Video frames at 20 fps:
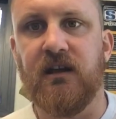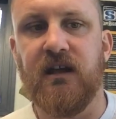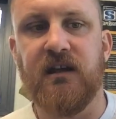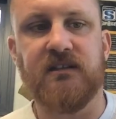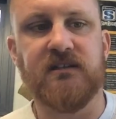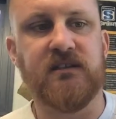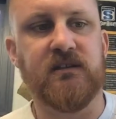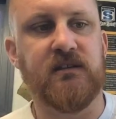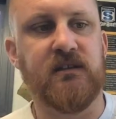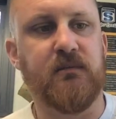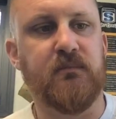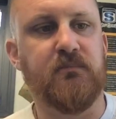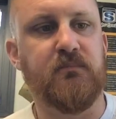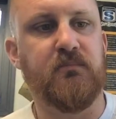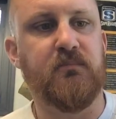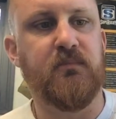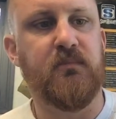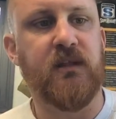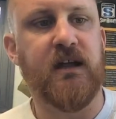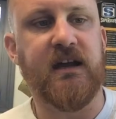it's
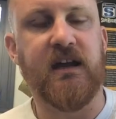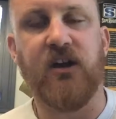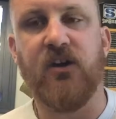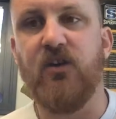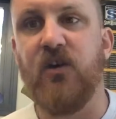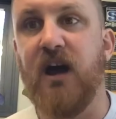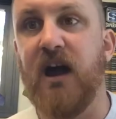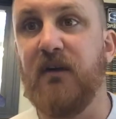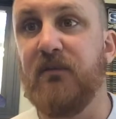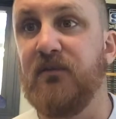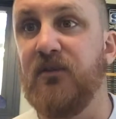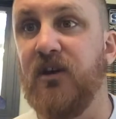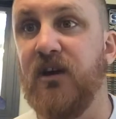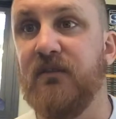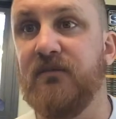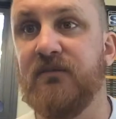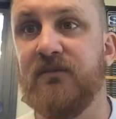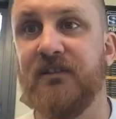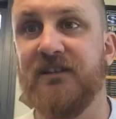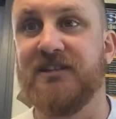like a craft
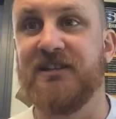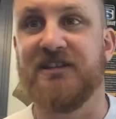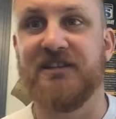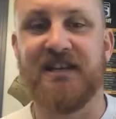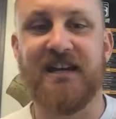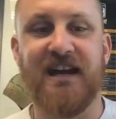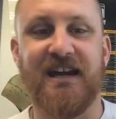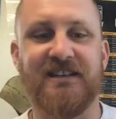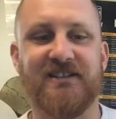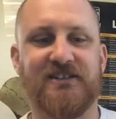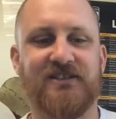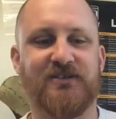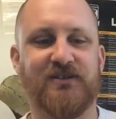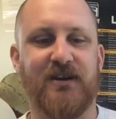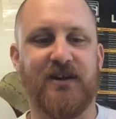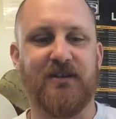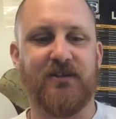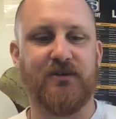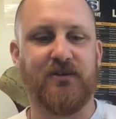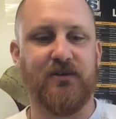knife. It just cuts
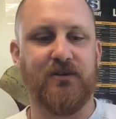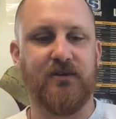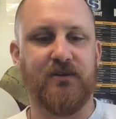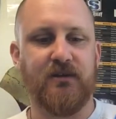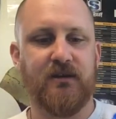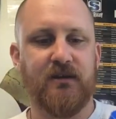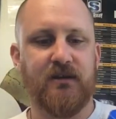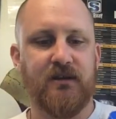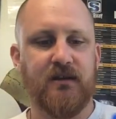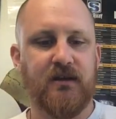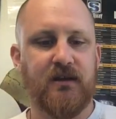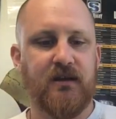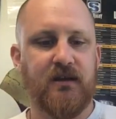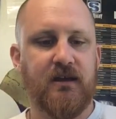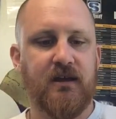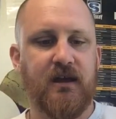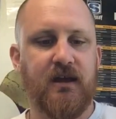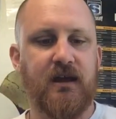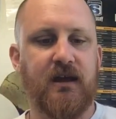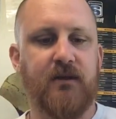straight through.
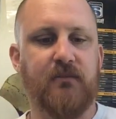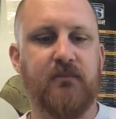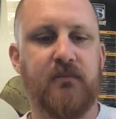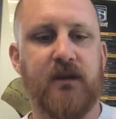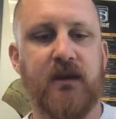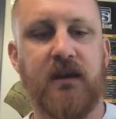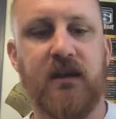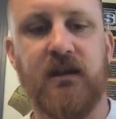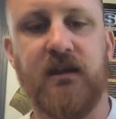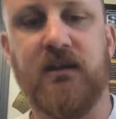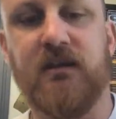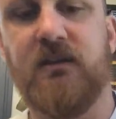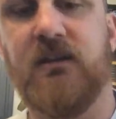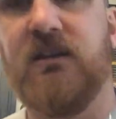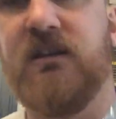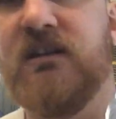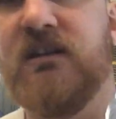And you